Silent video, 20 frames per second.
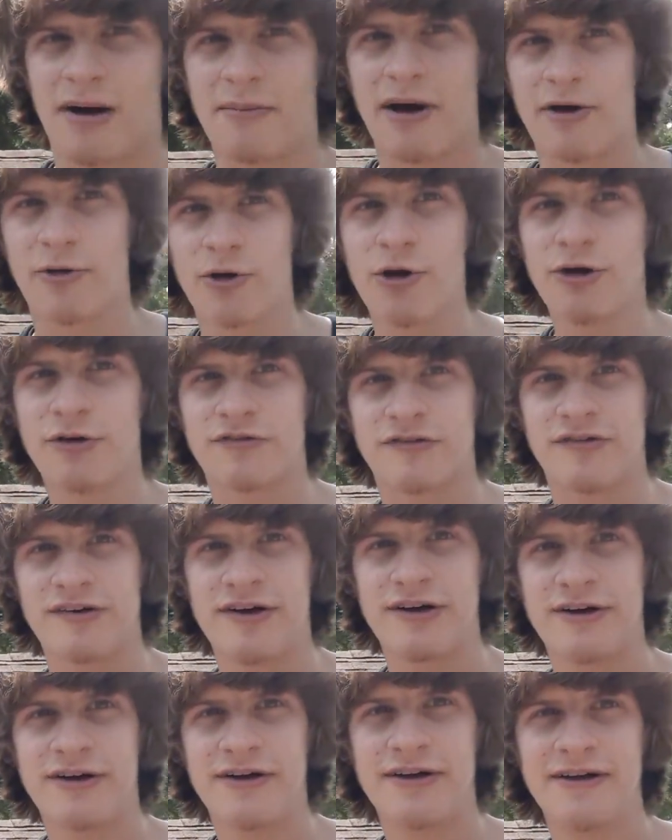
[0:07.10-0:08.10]
on my roof.
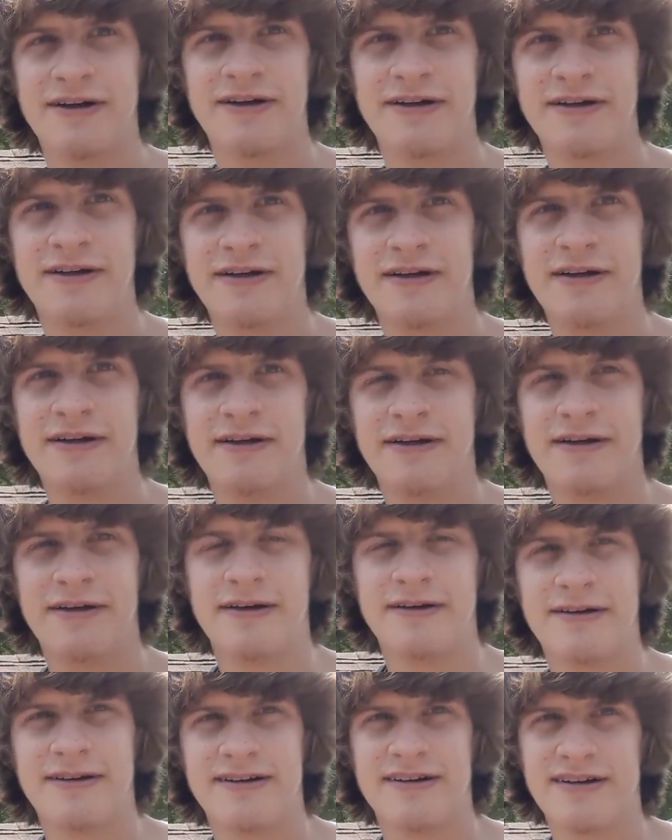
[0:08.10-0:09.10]

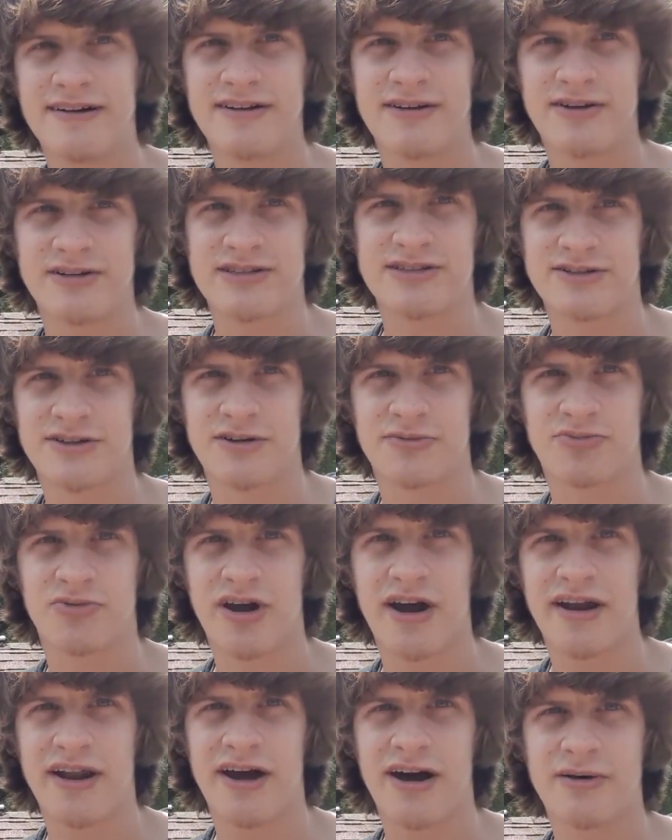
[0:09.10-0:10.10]
I know it's a little
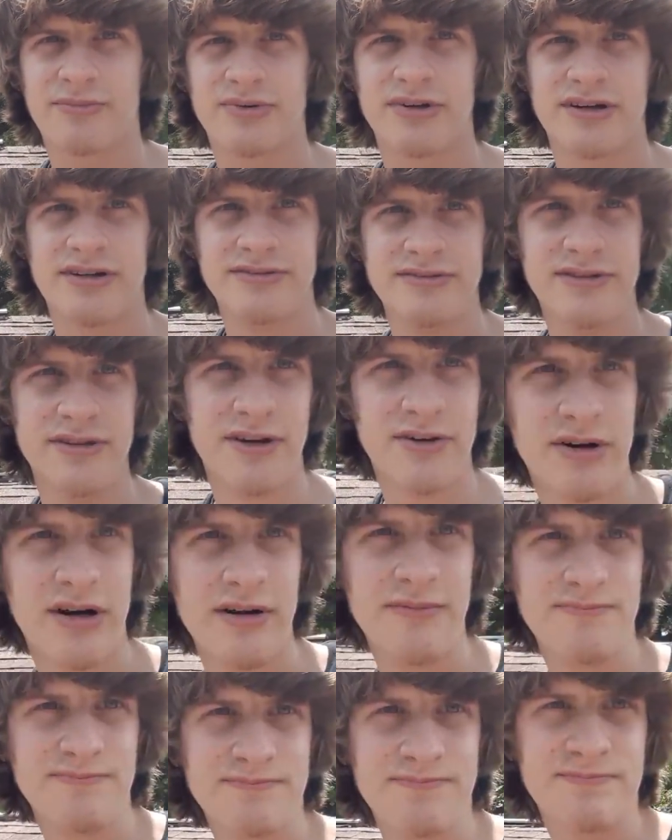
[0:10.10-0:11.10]
bright out, but you know
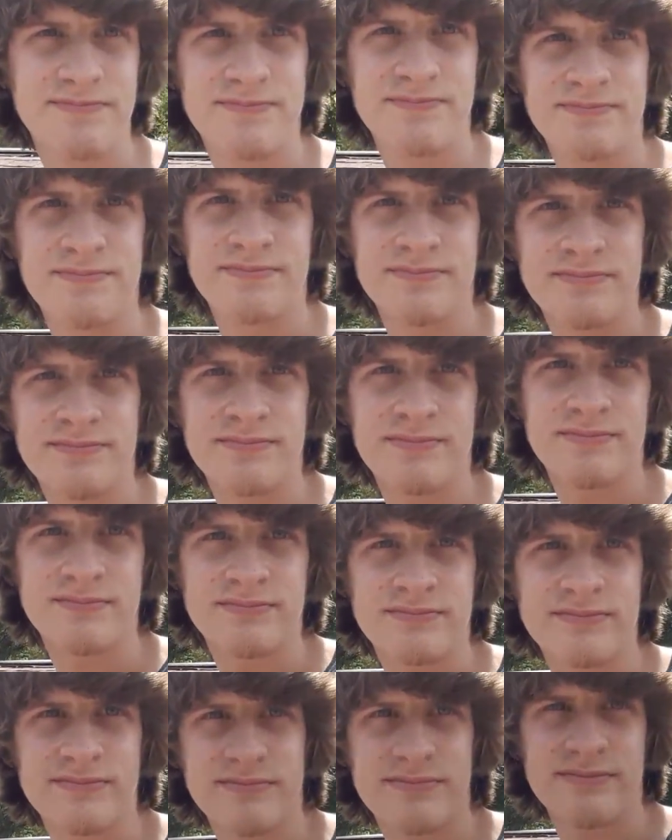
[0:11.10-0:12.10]
what?
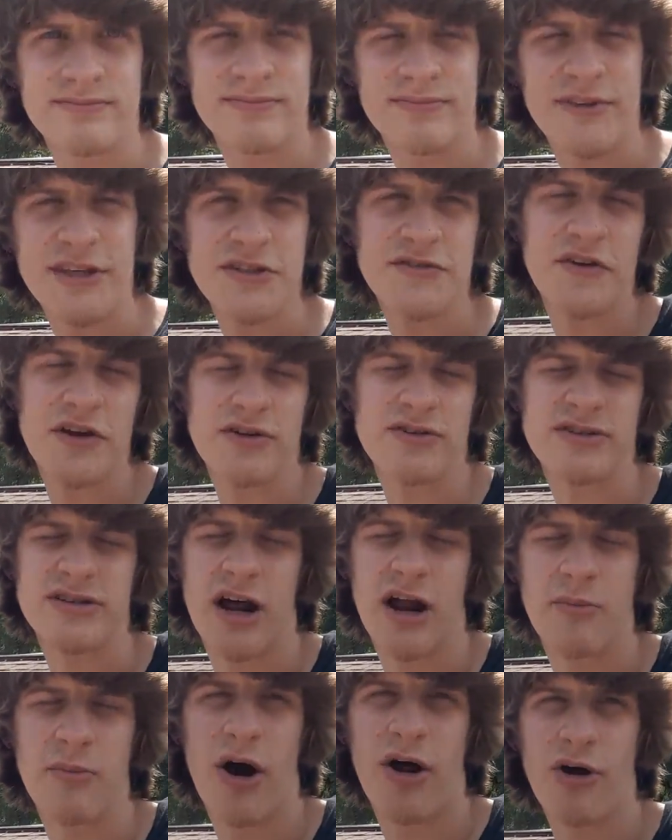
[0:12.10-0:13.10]
This video is
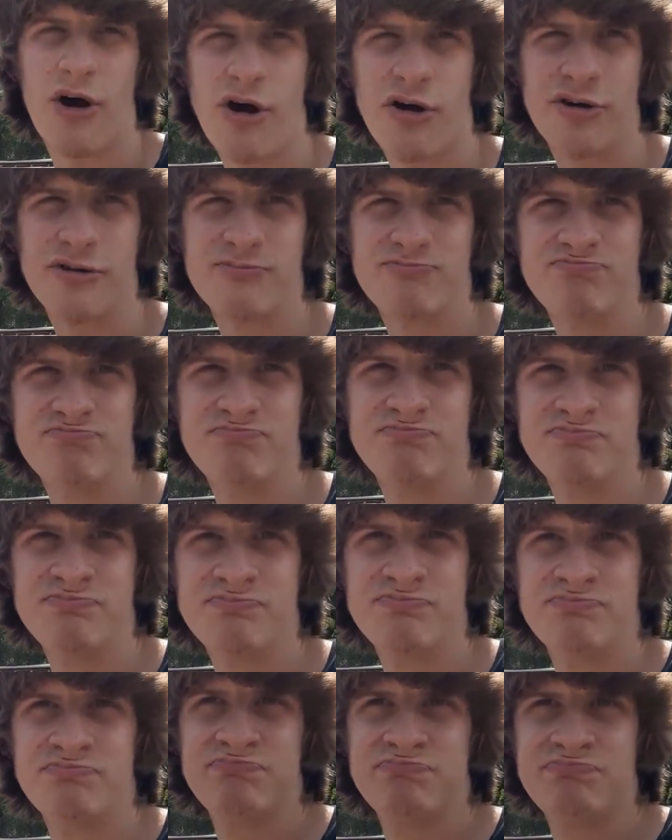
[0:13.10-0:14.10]
not about art.
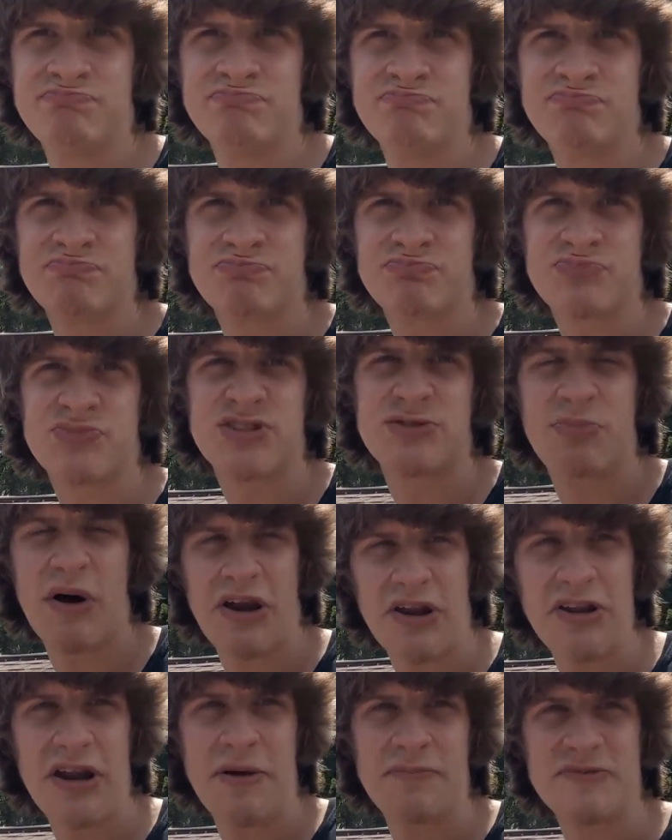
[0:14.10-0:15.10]
It's
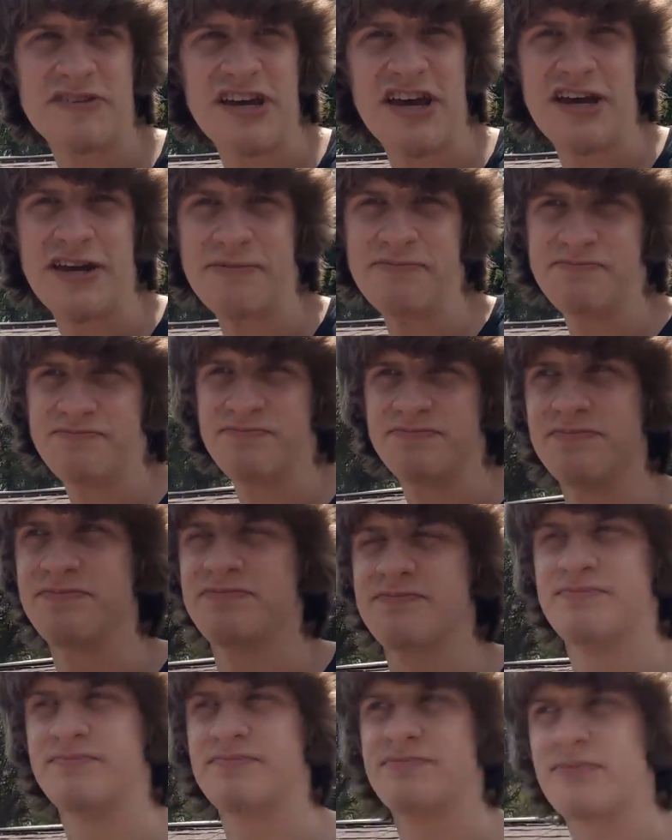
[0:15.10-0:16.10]
about an update.
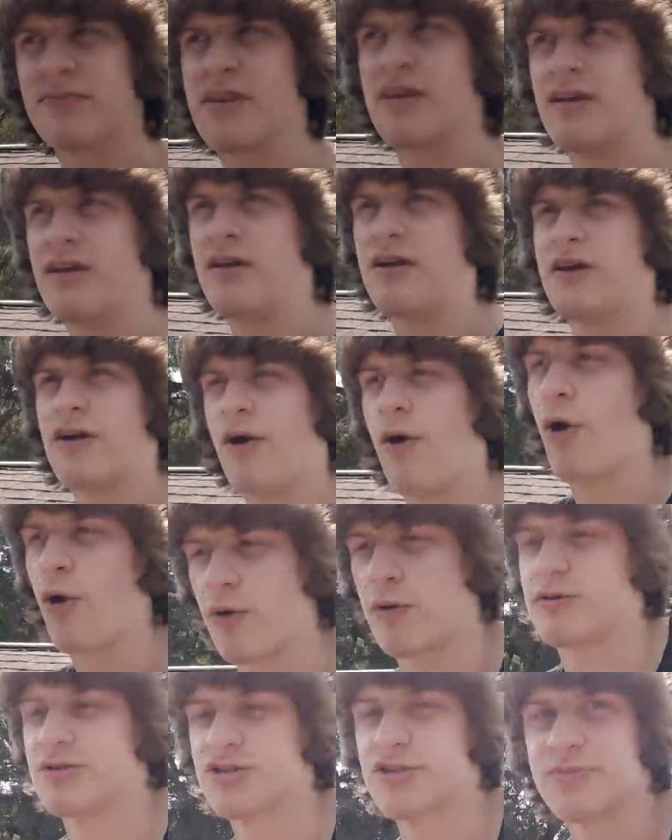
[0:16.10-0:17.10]

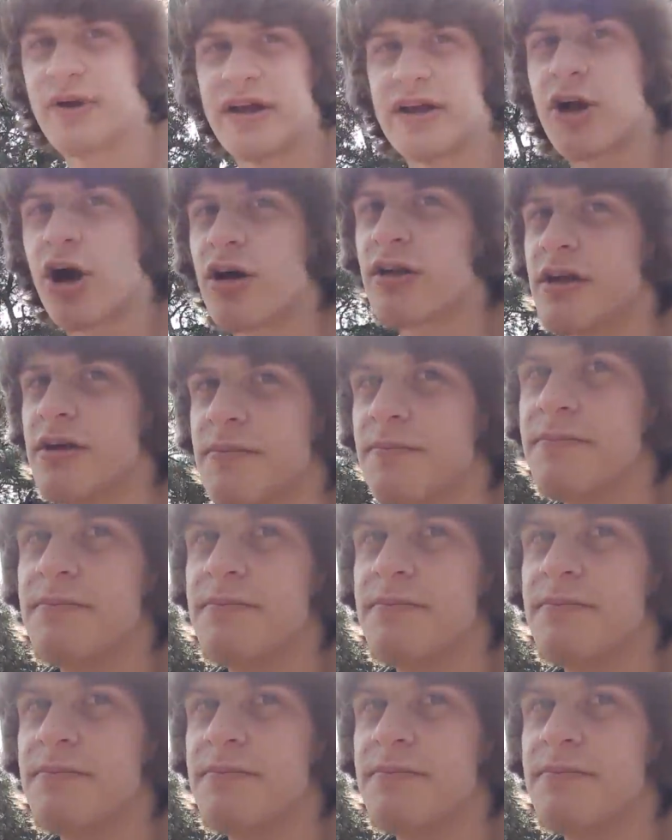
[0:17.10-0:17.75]
Or as you may call it,